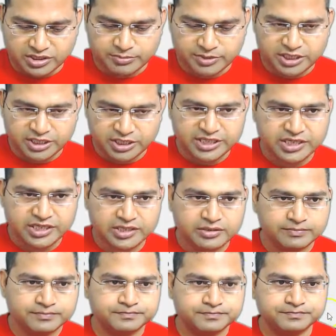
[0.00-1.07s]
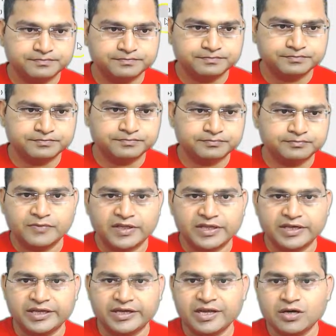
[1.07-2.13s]
again,
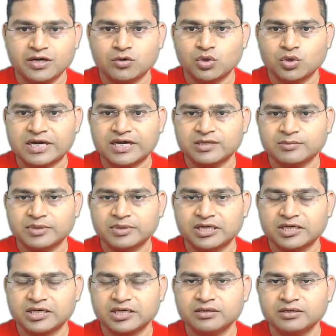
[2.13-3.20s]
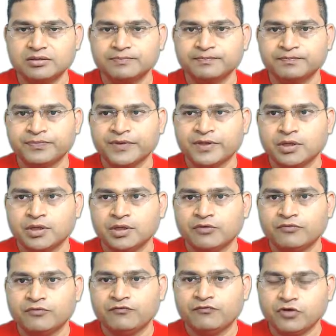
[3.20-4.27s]
and now Kite plugin
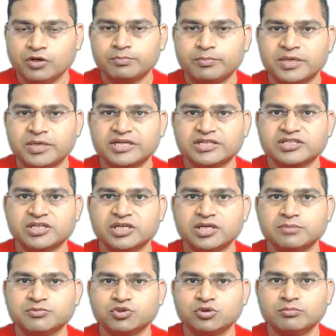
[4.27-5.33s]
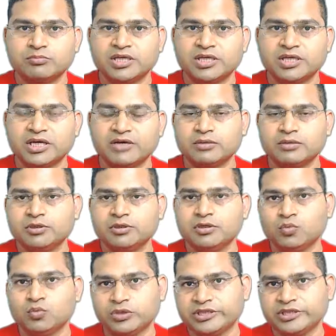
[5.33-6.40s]
for PyCharm should be available
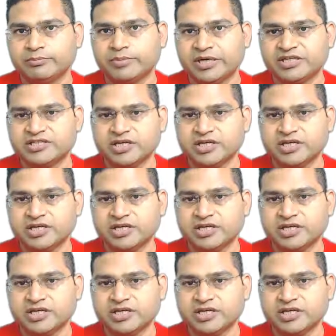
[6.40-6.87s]
within PyCharm.